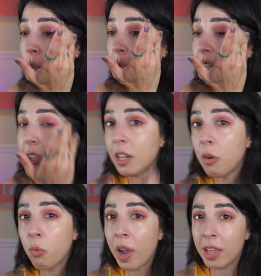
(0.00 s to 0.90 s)
but in a
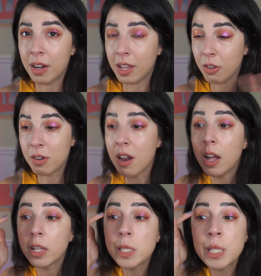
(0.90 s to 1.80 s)
way that I could
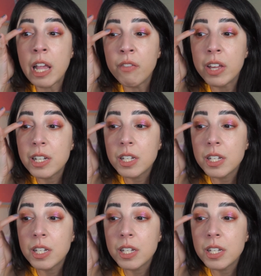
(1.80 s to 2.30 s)
not save it.